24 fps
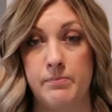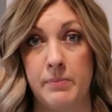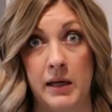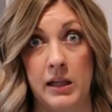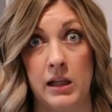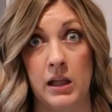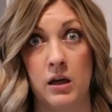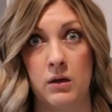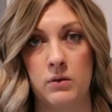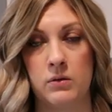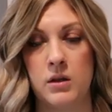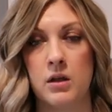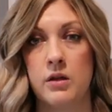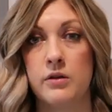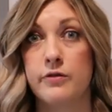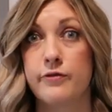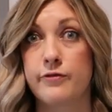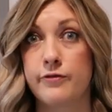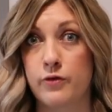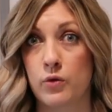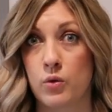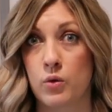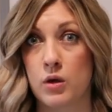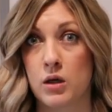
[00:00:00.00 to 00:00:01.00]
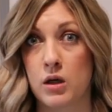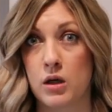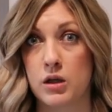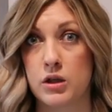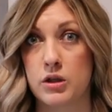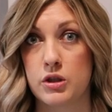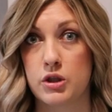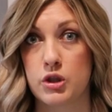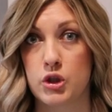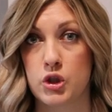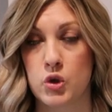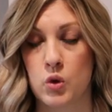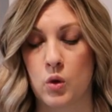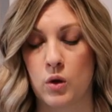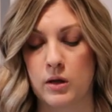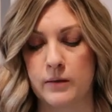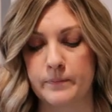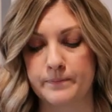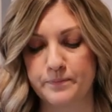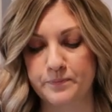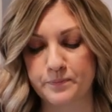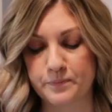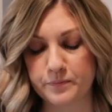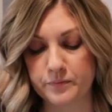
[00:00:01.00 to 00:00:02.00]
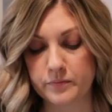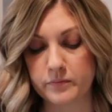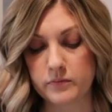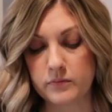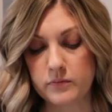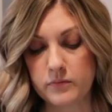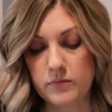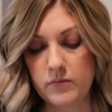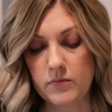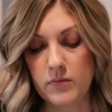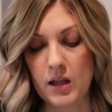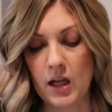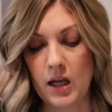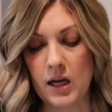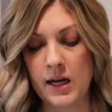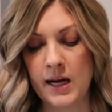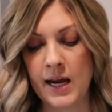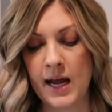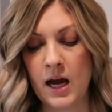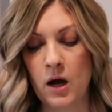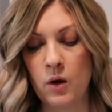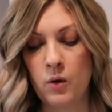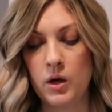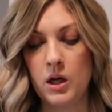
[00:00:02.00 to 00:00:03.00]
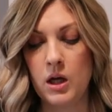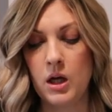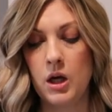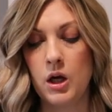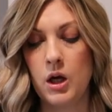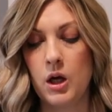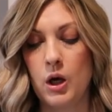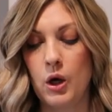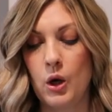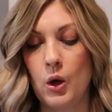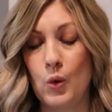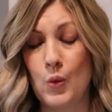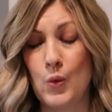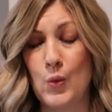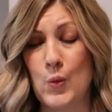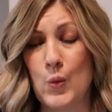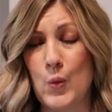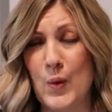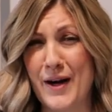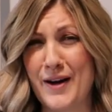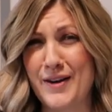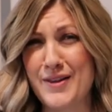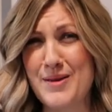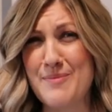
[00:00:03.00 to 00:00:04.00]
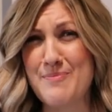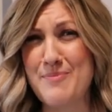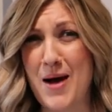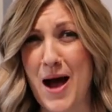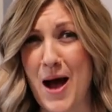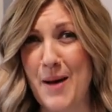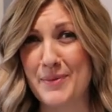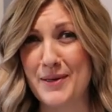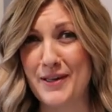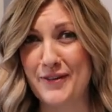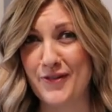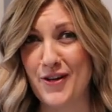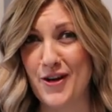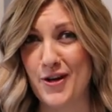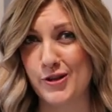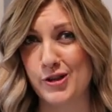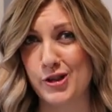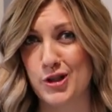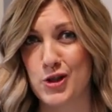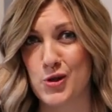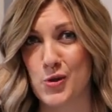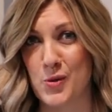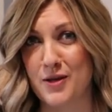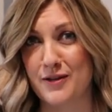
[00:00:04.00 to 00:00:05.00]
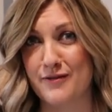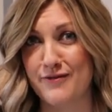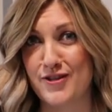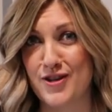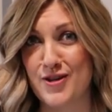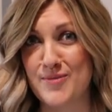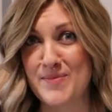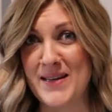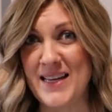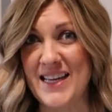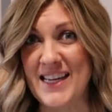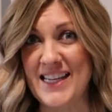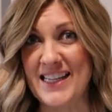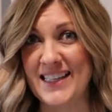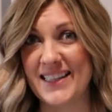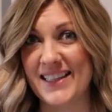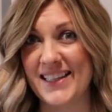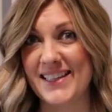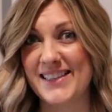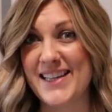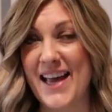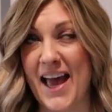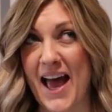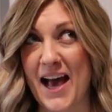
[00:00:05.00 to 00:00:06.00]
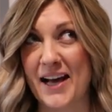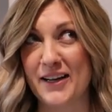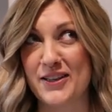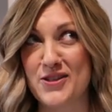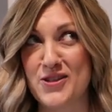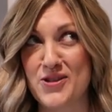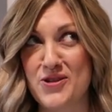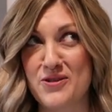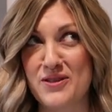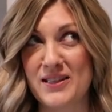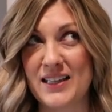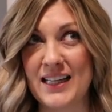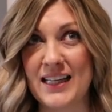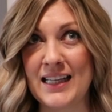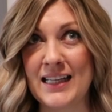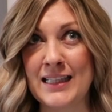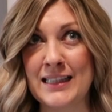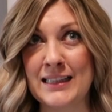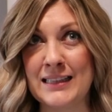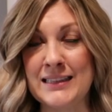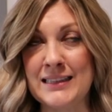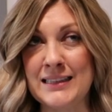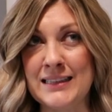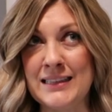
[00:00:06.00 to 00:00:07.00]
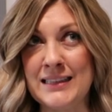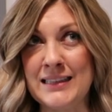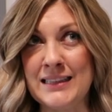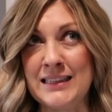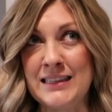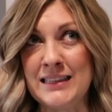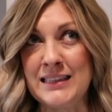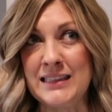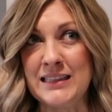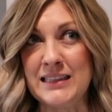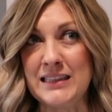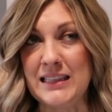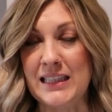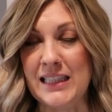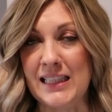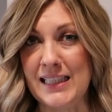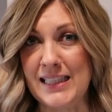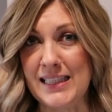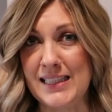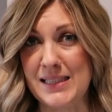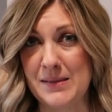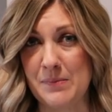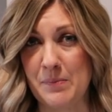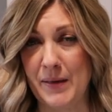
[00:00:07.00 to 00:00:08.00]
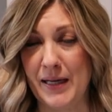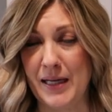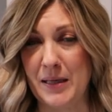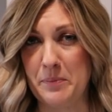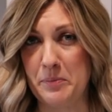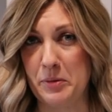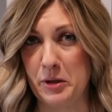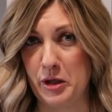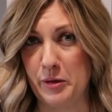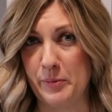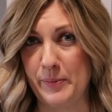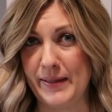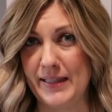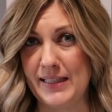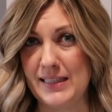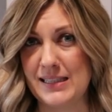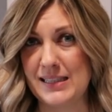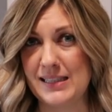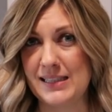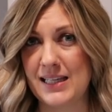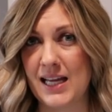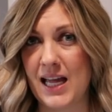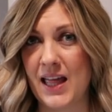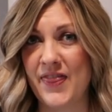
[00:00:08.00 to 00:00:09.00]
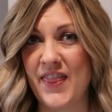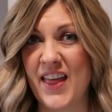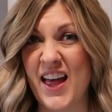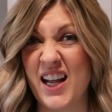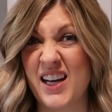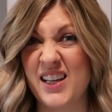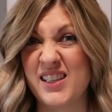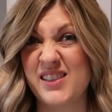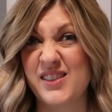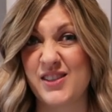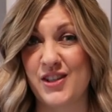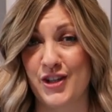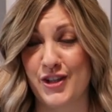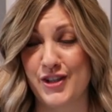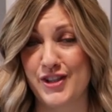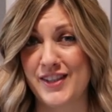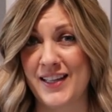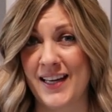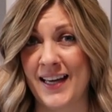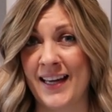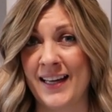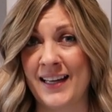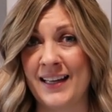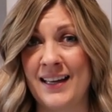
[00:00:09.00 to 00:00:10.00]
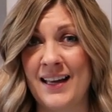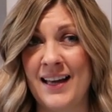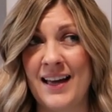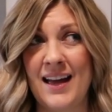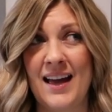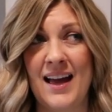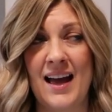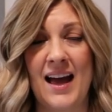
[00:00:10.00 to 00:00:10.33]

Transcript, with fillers: pillow for sure. Now, where the Boppy falls short for me is actually in its main purpose, and that is nursing.